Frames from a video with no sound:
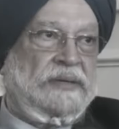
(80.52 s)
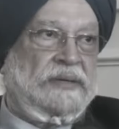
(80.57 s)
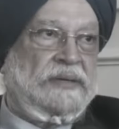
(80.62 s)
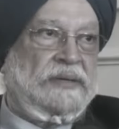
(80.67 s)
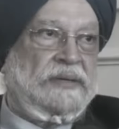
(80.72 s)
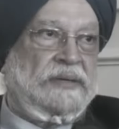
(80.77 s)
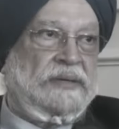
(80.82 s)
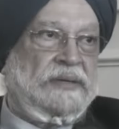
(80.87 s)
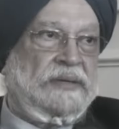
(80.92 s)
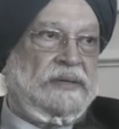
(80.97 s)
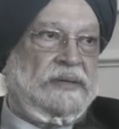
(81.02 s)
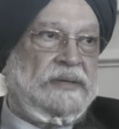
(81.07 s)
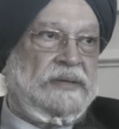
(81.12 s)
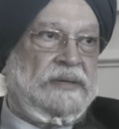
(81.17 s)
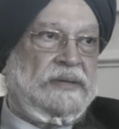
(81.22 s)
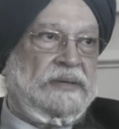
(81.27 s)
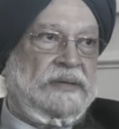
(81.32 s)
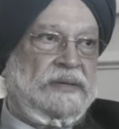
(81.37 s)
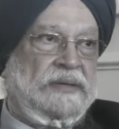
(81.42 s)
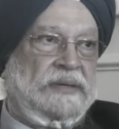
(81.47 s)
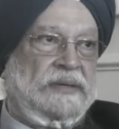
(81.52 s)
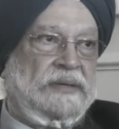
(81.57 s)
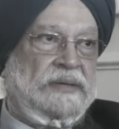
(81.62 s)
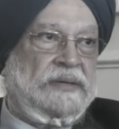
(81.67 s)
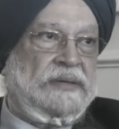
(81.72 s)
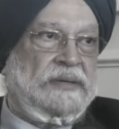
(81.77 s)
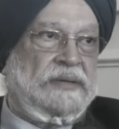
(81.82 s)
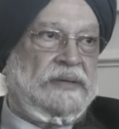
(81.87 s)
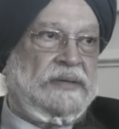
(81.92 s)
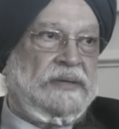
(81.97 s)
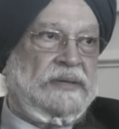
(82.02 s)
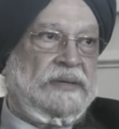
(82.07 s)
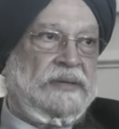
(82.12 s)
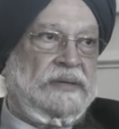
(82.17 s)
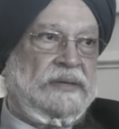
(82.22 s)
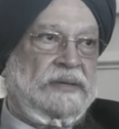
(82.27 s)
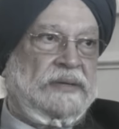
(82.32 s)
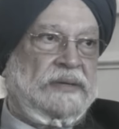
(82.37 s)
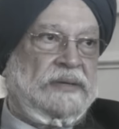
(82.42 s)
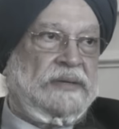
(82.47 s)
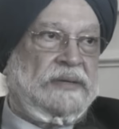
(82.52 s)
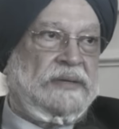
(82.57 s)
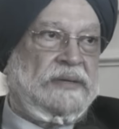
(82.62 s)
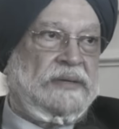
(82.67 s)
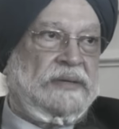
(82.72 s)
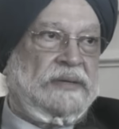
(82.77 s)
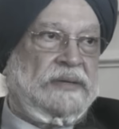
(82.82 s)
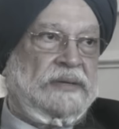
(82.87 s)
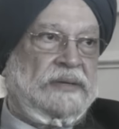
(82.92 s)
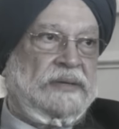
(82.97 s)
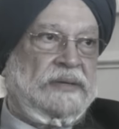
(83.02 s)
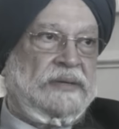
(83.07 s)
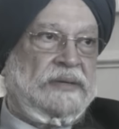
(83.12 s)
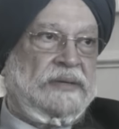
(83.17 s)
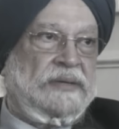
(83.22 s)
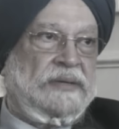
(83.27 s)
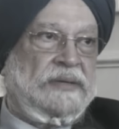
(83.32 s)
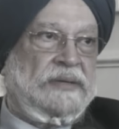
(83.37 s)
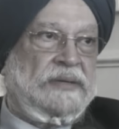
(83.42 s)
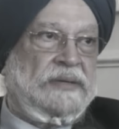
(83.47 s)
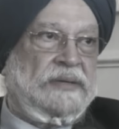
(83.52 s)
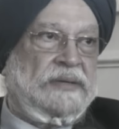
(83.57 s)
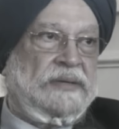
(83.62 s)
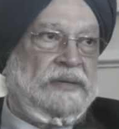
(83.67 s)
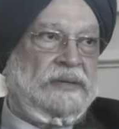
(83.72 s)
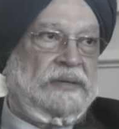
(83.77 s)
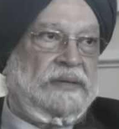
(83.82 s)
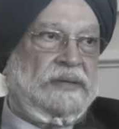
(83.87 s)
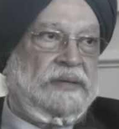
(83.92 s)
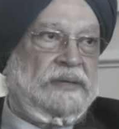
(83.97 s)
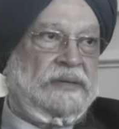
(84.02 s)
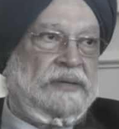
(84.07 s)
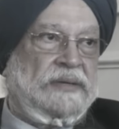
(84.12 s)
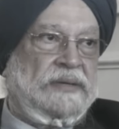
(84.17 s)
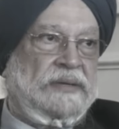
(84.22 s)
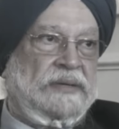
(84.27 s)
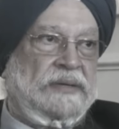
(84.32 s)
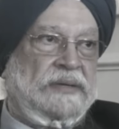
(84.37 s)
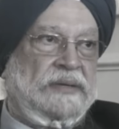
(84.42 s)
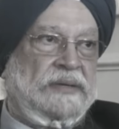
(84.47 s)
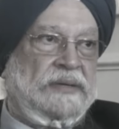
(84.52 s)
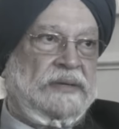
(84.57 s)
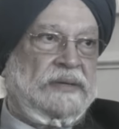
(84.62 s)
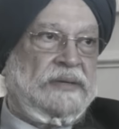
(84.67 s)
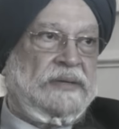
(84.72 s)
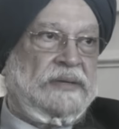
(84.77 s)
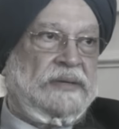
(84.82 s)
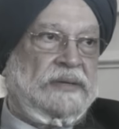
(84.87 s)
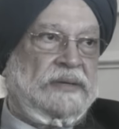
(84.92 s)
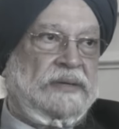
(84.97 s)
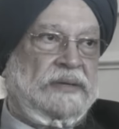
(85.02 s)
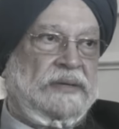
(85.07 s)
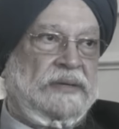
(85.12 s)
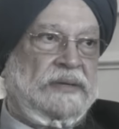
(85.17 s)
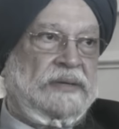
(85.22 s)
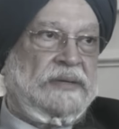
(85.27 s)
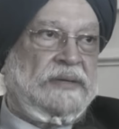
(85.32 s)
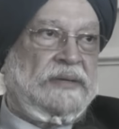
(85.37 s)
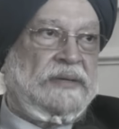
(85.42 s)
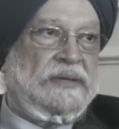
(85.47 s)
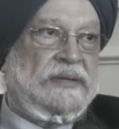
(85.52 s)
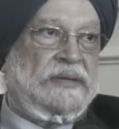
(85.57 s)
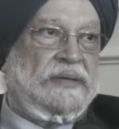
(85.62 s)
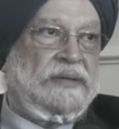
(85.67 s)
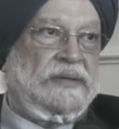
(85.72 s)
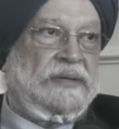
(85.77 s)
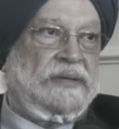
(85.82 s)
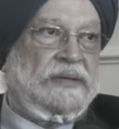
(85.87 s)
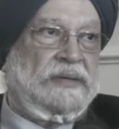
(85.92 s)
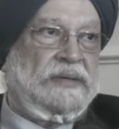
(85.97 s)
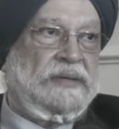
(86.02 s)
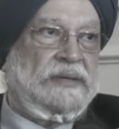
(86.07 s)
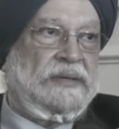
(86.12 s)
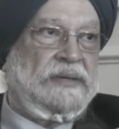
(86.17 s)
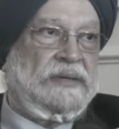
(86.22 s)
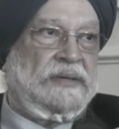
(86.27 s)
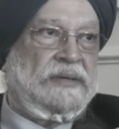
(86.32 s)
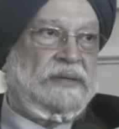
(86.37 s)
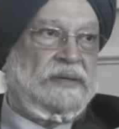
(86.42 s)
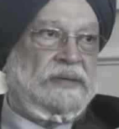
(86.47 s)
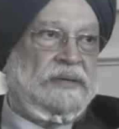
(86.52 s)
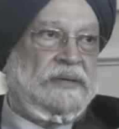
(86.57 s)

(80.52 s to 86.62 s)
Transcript: The person shown says nothing.